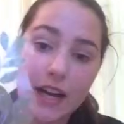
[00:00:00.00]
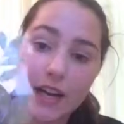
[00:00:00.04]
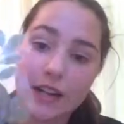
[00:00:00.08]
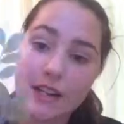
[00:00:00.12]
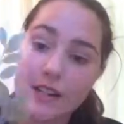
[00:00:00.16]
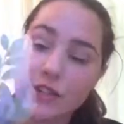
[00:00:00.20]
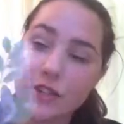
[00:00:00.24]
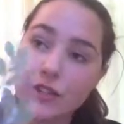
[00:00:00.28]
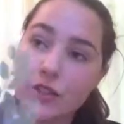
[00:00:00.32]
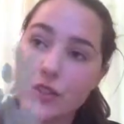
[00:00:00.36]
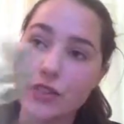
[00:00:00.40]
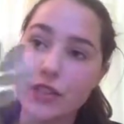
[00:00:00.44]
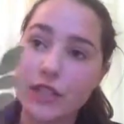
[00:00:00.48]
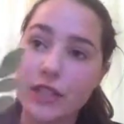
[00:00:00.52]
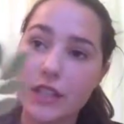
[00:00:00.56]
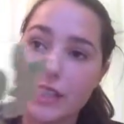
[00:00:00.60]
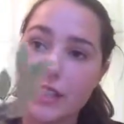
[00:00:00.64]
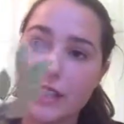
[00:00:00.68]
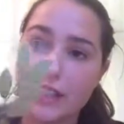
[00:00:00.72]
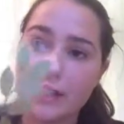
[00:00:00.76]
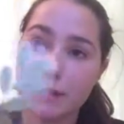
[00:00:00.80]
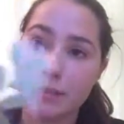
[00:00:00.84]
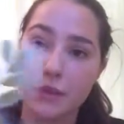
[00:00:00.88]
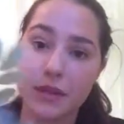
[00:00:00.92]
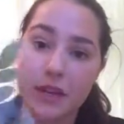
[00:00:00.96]
Usually
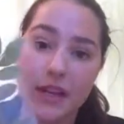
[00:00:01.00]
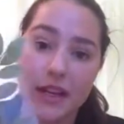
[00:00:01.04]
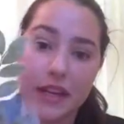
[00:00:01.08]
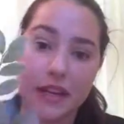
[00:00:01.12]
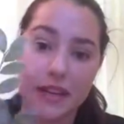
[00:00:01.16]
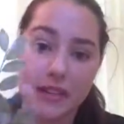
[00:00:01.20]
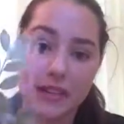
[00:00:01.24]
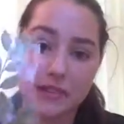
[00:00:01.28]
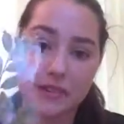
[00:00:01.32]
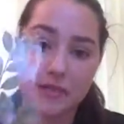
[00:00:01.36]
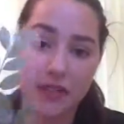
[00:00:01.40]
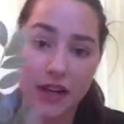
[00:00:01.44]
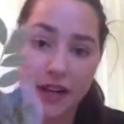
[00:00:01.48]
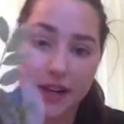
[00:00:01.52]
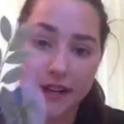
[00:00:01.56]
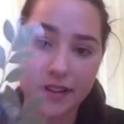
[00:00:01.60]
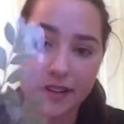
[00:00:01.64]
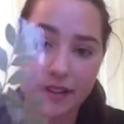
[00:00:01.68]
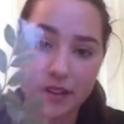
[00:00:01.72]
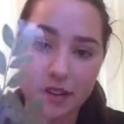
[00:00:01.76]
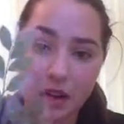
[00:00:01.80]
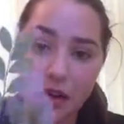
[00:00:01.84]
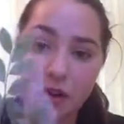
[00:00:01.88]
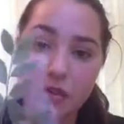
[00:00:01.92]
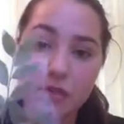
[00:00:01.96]
this plant is very
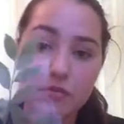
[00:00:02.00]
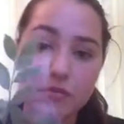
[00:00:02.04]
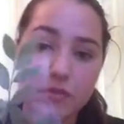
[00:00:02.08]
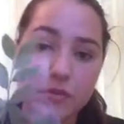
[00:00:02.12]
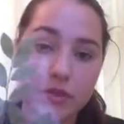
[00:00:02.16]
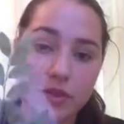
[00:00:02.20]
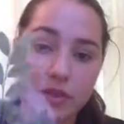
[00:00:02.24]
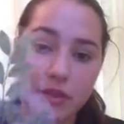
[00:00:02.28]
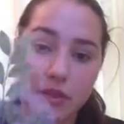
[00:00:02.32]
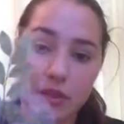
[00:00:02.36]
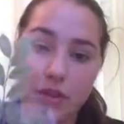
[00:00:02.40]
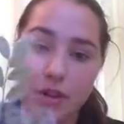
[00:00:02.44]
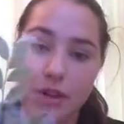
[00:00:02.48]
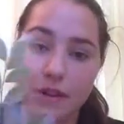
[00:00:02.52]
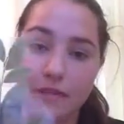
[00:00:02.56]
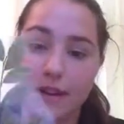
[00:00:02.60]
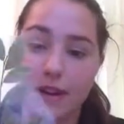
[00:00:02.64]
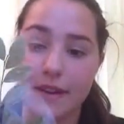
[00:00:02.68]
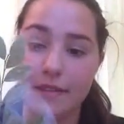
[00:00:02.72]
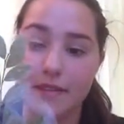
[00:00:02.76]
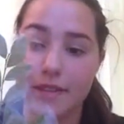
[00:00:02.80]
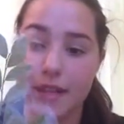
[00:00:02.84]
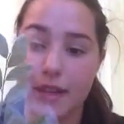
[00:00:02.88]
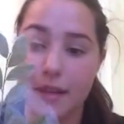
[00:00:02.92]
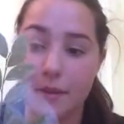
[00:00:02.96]
low, so
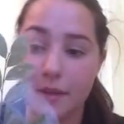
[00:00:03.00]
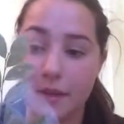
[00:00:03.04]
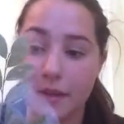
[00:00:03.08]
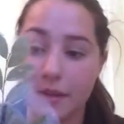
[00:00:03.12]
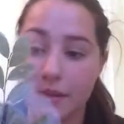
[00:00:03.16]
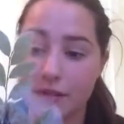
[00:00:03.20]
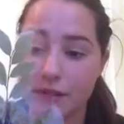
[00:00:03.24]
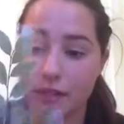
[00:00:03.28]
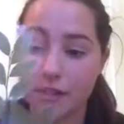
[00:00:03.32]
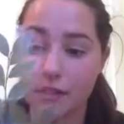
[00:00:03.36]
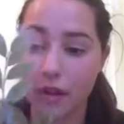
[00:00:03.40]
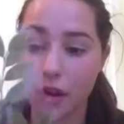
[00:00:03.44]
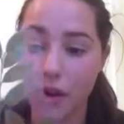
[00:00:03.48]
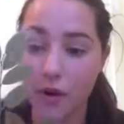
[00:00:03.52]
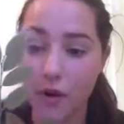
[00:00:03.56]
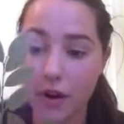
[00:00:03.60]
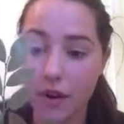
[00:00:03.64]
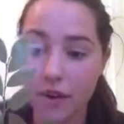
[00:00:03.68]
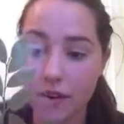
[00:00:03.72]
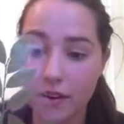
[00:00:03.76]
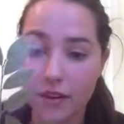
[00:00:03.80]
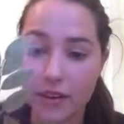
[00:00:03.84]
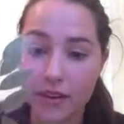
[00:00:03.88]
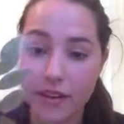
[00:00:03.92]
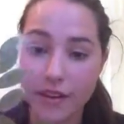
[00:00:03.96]
35 centimeters or lower.